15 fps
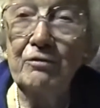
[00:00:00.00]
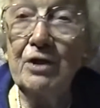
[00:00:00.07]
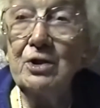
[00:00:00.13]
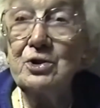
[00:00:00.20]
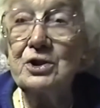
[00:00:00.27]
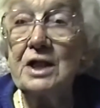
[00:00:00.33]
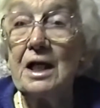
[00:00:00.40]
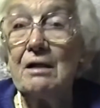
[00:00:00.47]

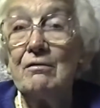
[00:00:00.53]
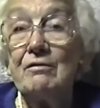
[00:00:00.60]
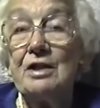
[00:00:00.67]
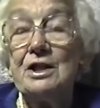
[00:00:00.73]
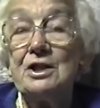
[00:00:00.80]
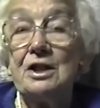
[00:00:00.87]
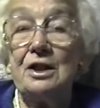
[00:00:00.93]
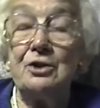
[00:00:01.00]
first
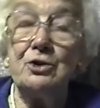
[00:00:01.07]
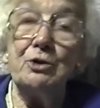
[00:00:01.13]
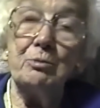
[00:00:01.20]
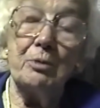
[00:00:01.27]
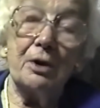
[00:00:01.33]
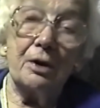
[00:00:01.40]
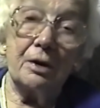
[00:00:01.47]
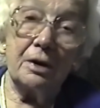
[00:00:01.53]
television in
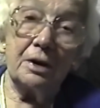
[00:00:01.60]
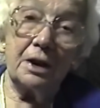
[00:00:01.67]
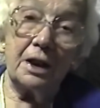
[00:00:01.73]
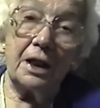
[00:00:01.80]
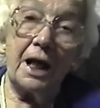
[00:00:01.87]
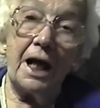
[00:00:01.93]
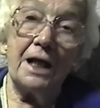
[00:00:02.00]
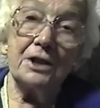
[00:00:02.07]
Newburgh
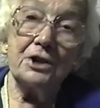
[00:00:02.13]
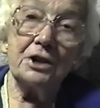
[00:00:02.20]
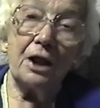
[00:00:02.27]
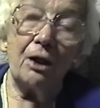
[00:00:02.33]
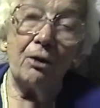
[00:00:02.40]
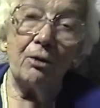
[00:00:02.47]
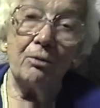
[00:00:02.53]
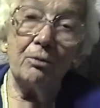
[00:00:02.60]
that I
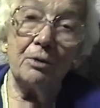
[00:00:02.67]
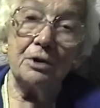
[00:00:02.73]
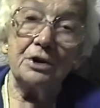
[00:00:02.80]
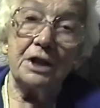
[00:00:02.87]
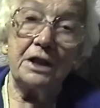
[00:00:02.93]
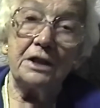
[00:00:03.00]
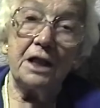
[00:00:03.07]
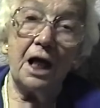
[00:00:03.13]
saw was
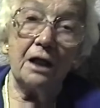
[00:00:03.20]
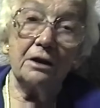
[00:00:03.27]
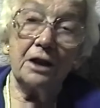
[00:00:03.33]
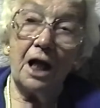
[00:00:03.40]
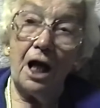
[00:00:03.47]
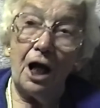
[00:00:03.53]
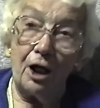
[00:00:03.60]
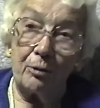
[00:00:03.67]
at Dr.
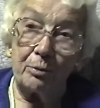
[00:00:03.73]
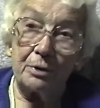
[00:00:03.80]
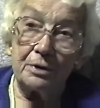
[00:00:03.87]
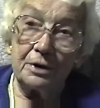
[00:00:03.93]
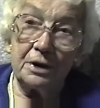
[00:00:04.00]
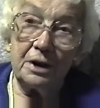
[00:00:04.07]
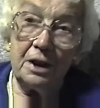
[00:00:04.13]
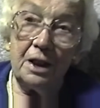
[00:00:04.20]

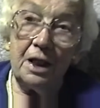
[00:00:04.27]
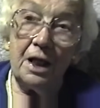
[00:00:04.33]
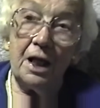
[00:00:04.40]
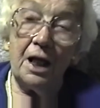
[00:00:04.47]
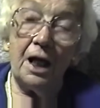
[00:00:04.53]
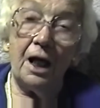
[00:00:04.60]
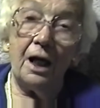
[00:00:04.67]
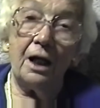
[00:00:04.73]
Harper's.
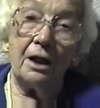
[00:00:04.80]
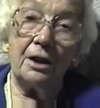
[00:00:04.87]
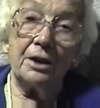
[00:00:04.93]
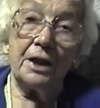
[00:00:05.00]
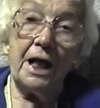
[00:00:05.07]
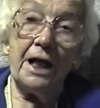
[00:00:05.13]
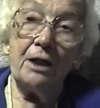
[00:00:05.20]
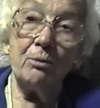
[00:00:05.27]

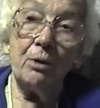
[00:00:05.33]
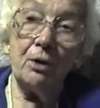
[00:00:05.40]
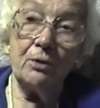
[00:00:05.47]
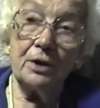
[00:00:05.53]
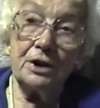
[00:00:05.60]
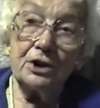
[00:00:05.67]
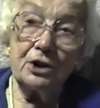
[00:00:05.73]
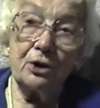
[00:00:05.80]
Daddy
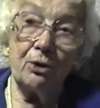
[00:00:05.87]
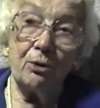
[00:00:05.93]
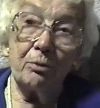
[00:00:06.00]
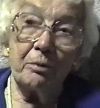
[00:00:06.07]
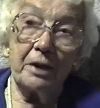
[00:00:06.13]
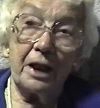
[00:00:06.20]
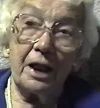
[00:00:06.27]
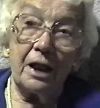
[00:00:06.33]
wanted us to go
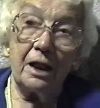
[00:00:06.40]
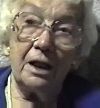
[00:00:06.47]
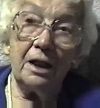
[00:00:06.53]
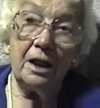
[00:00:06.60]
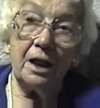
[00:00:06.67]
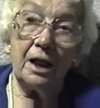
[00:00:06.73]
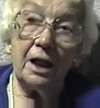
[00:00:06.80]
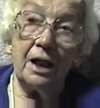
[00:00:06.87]
up there
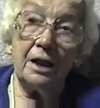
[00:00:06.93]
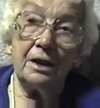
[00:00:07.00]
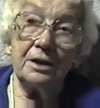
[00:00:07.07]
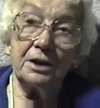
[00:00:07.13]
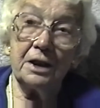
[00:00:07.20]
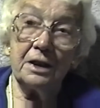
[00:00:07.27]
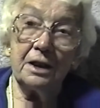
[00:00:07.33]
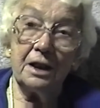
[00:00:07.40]
and
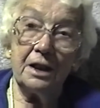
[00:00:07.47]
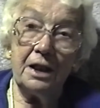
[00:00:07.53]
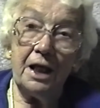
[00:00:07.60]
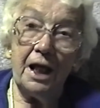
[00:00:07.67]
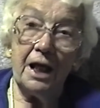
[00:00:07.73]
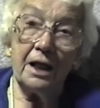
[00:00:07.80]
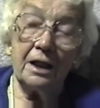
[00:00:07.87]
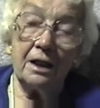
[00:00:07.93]
said that he
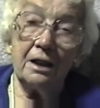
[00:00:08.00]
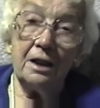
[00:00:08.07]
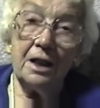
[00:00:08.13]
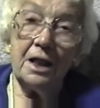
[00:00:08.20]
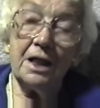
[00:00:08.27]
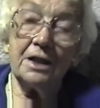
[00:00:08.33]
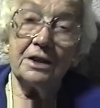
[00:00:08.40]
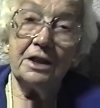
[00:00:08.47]
had a
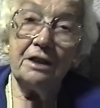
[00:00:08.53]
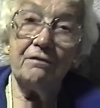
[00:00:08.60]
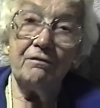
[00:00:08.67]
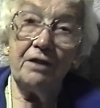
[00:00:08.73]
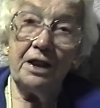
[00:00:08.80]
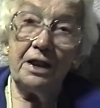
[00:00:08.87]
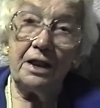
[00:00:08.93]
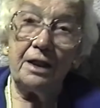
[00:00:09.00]

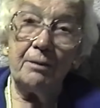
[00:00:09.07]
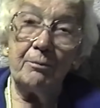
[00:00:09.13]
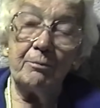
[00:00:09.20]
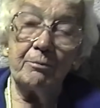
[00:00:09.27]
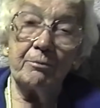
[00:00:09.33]
TV.